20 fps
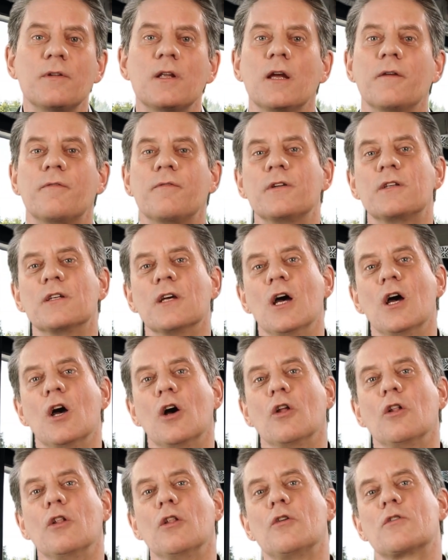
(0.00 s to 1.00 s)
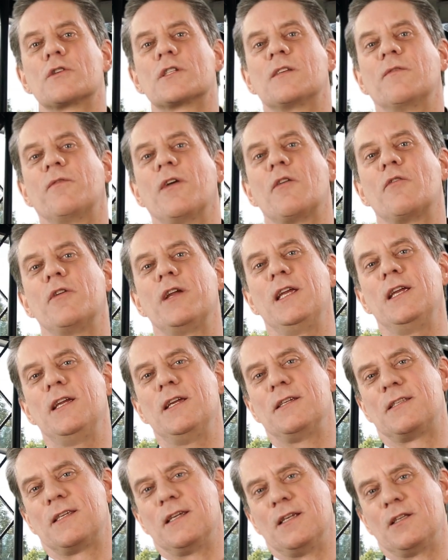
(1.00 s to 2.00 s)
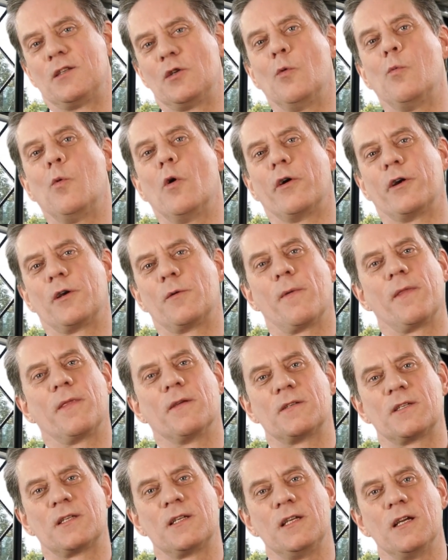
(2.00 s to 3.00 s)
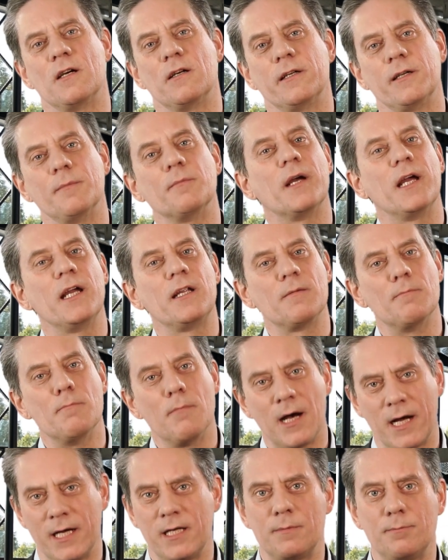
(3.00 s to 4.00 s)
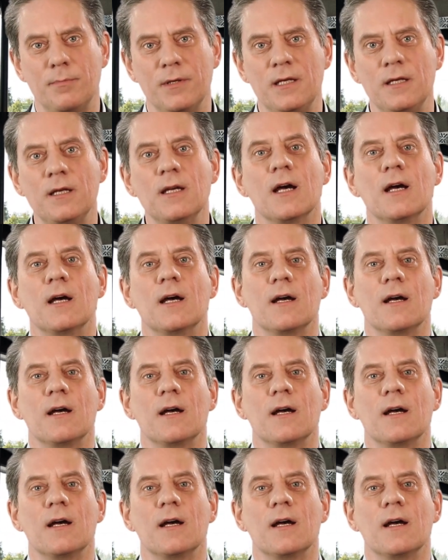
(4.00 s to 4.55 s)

if it looks very easy to work with a CRM, it might be